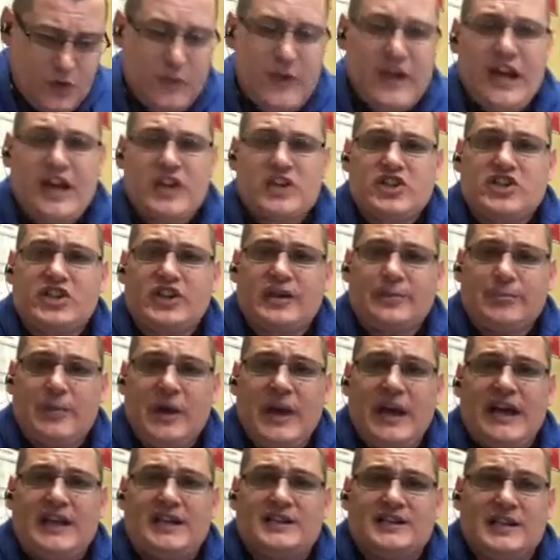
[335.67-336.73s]
We actually
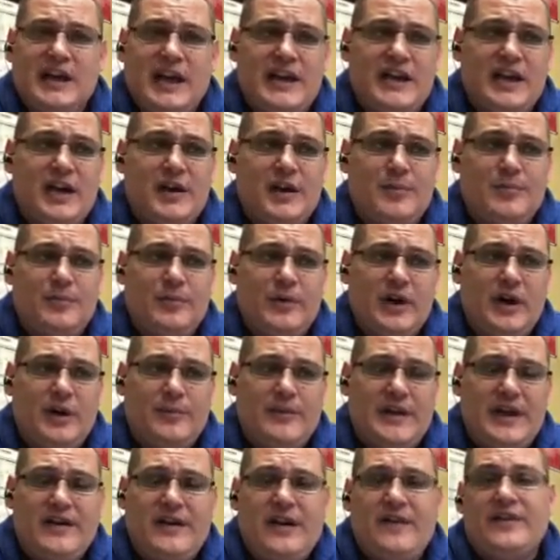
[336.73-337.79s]
might sign up.
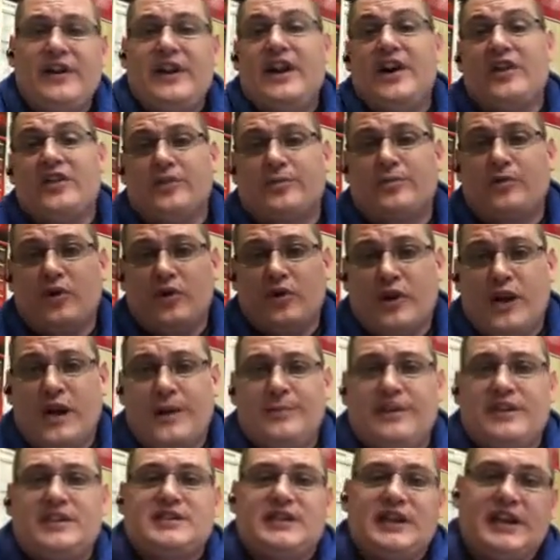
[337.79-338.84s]
They have another
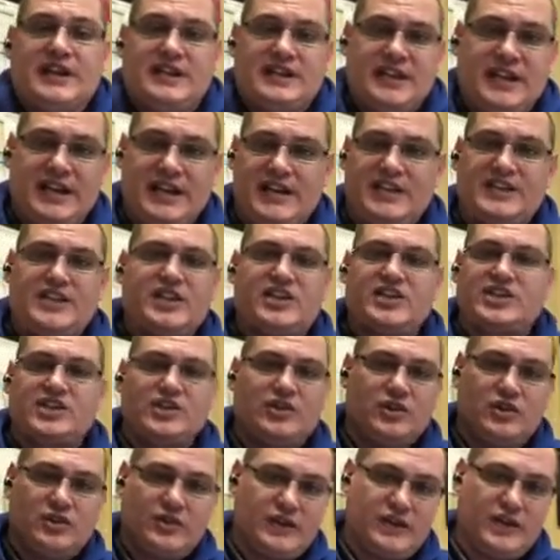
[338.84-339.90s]
program that's an
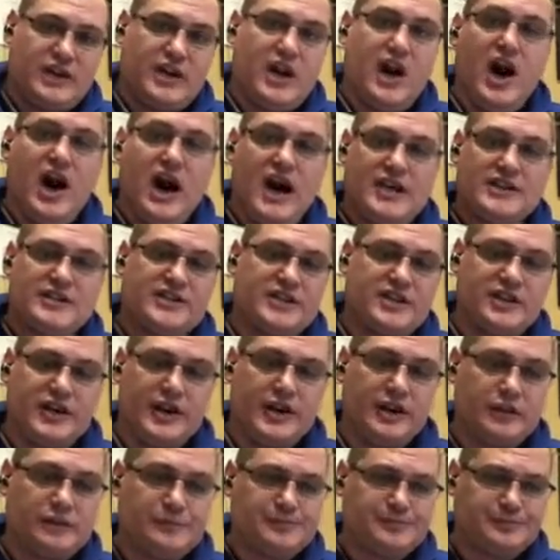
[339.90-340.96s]
additional cost,
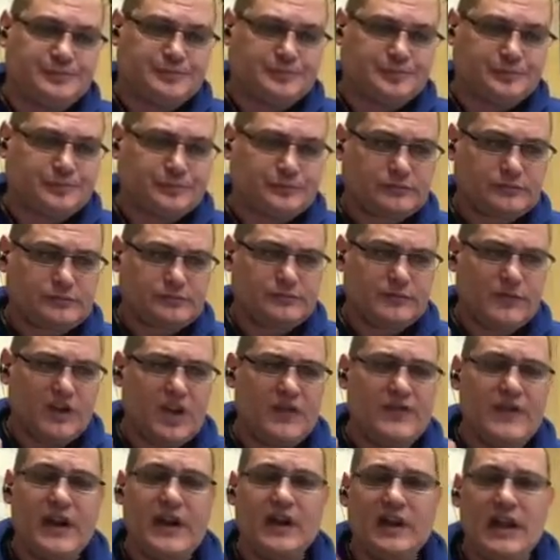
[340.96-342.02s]

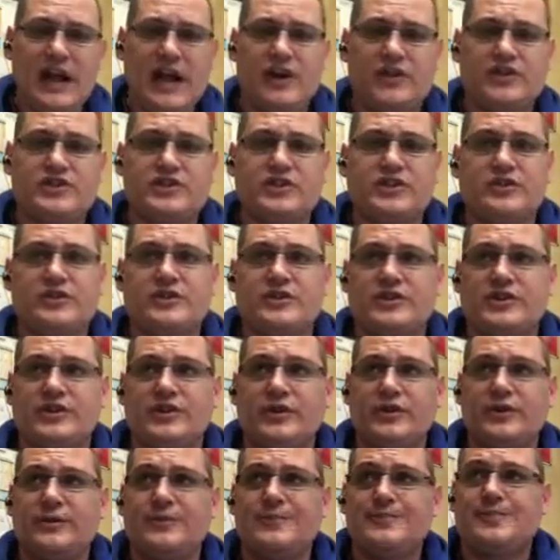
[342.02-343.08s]
that allows you
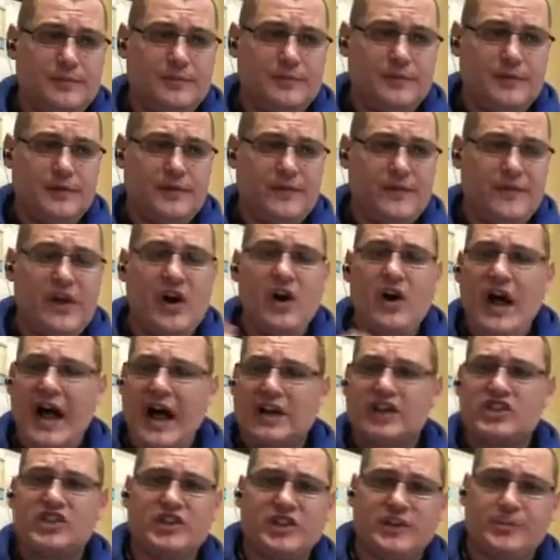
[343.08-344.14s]
to, they'll
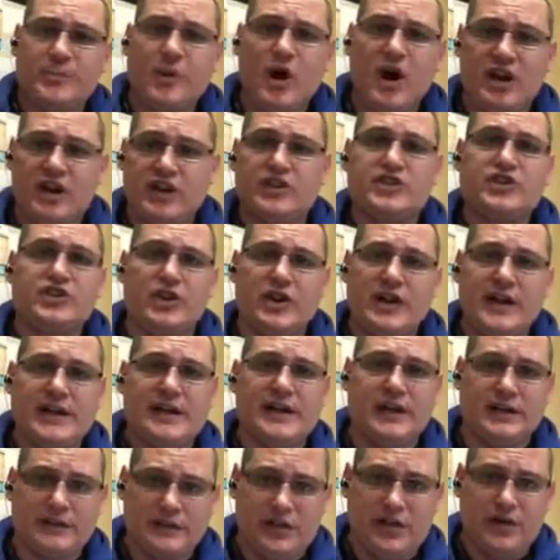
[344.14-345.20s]
actually monitor it
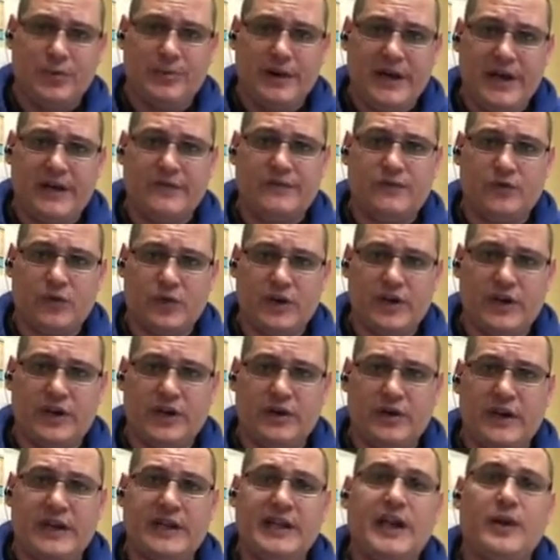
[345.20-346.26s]
a little bit for
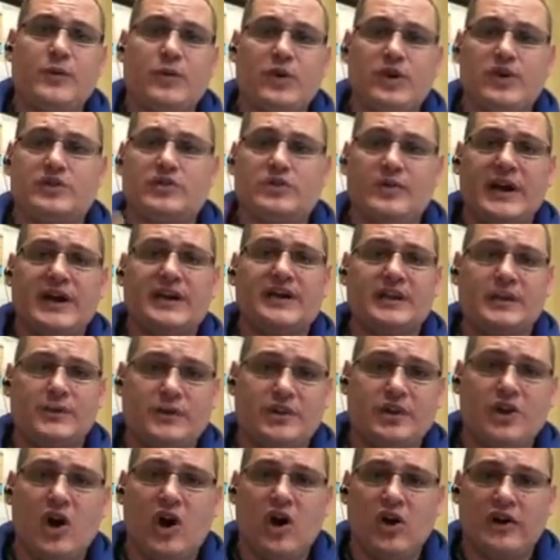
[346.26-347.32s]
you. And they work directly
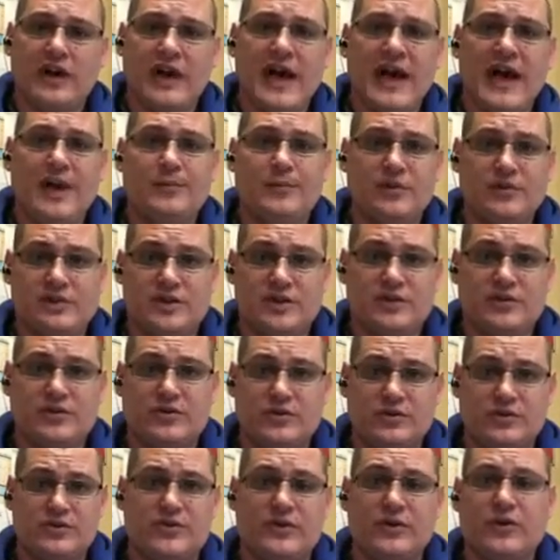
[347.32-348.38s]
with CallCap, which is
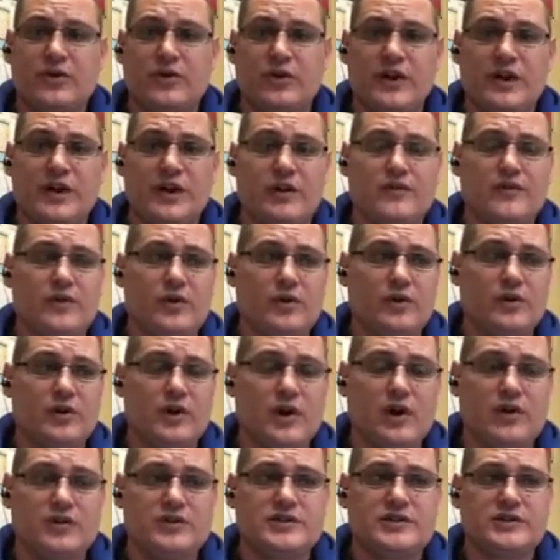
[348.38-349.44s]
who is recording our phone
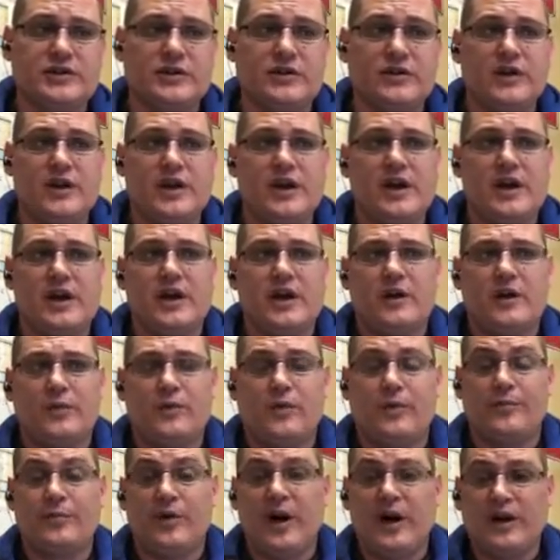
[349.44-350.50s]
calls. So
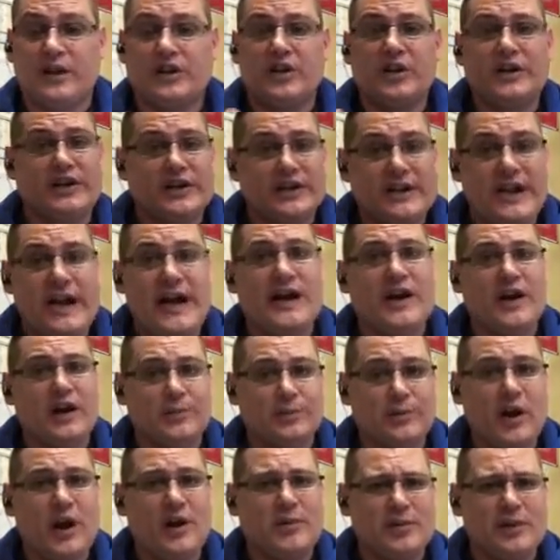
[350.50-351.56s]
we'll probably look at that, and I'll
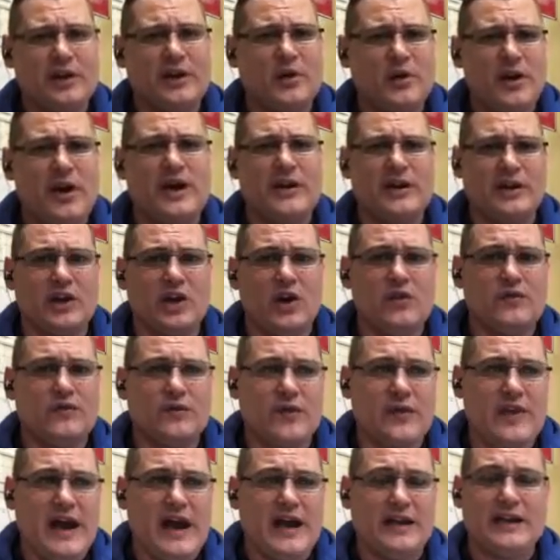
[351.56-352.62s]
probably go ahead and go
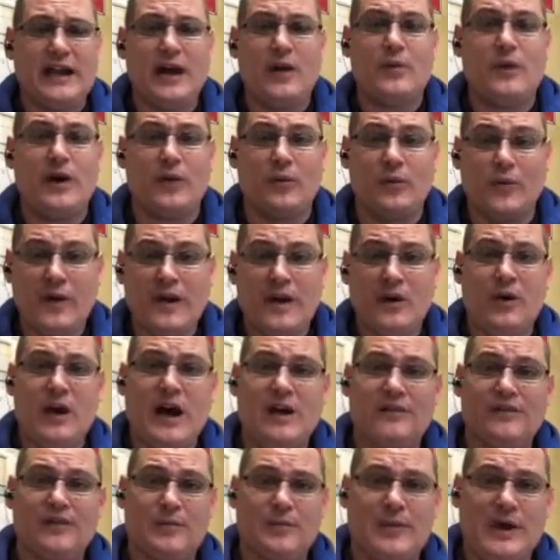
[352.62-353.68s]
for that. That way we don't
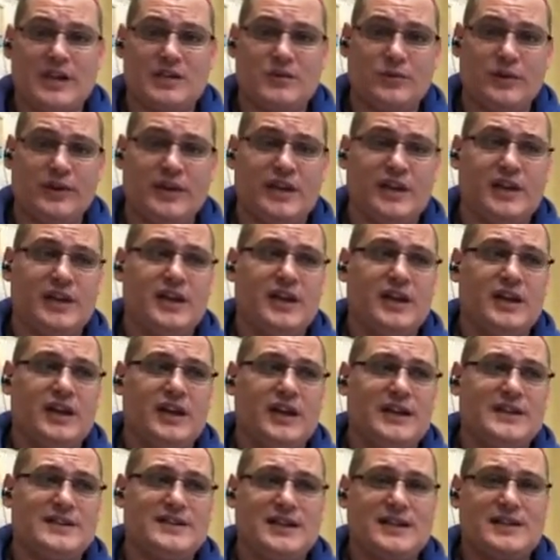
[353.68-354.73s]
have to mess with it.
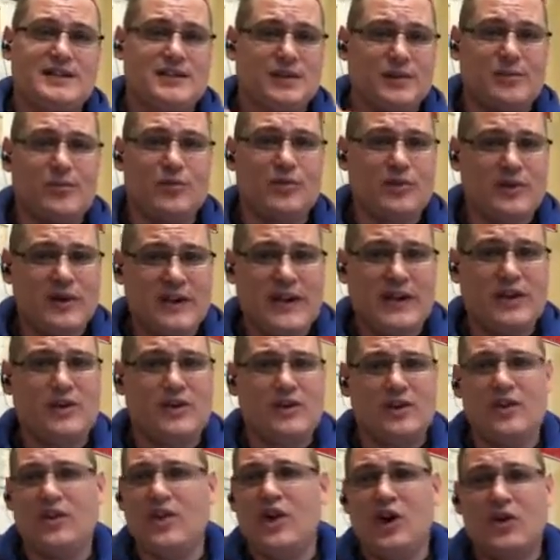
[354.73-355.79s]
He says they're pretty
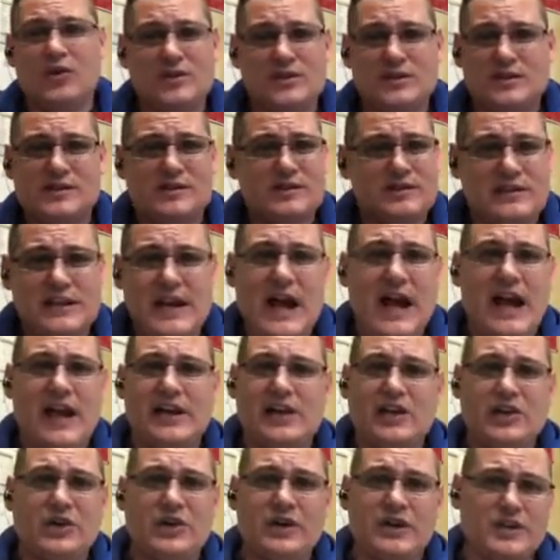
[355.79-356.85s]
close to
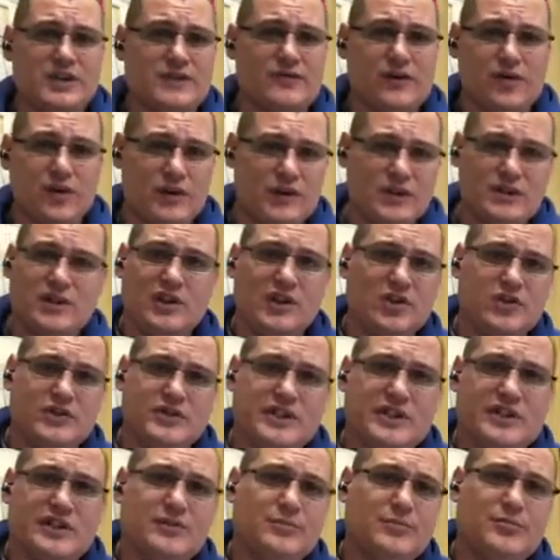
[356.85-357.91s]
accurate as far as
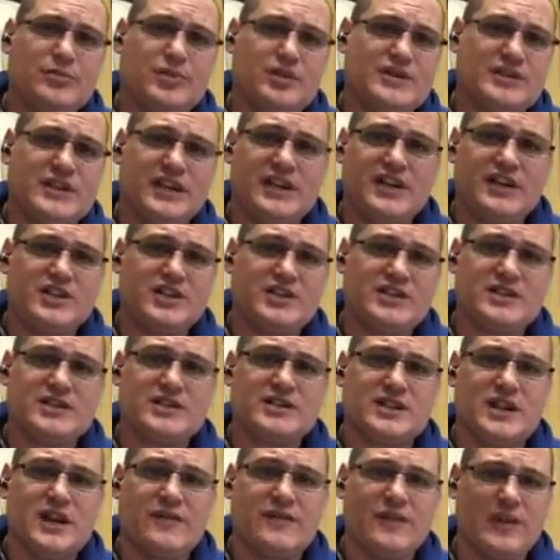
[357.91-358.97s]
closing percentages and
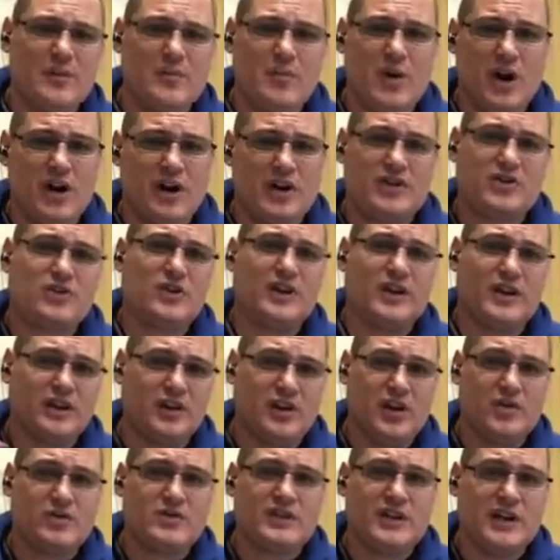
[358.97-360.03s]
stuff. They monitor it
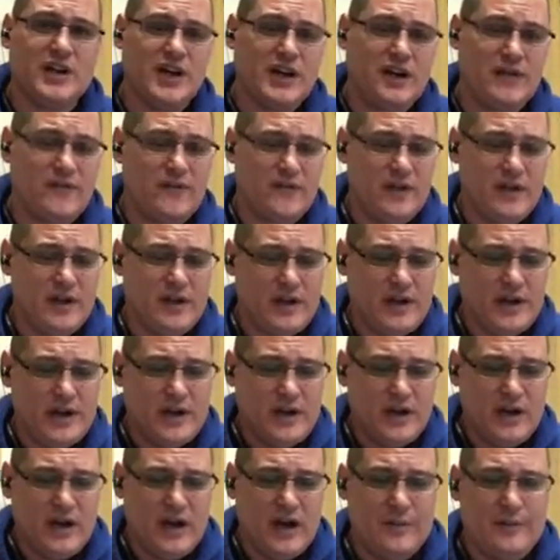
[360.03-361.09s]
close enough.
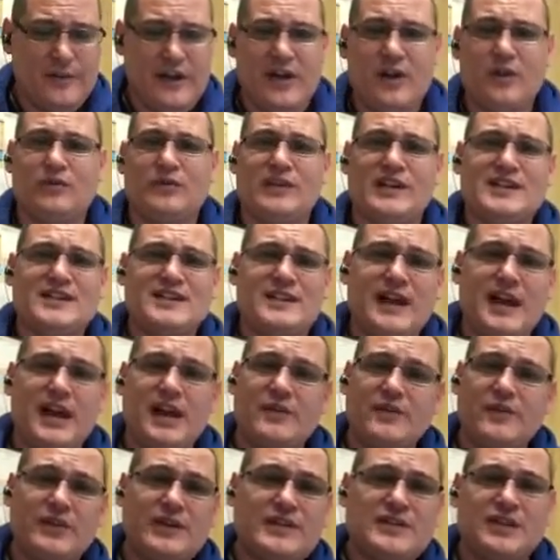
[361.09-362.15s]
They don't listen to
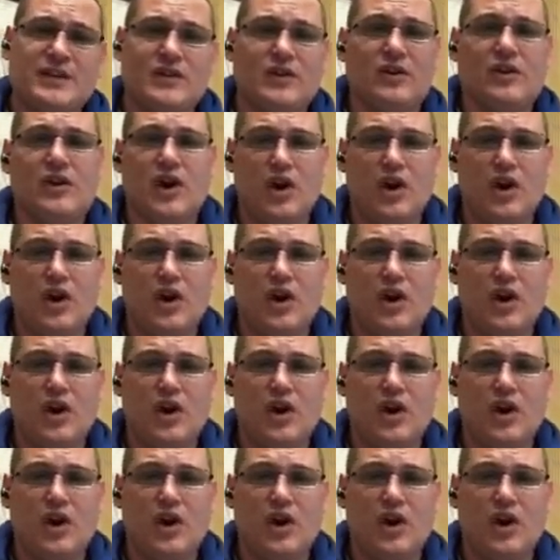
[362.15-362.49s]
every single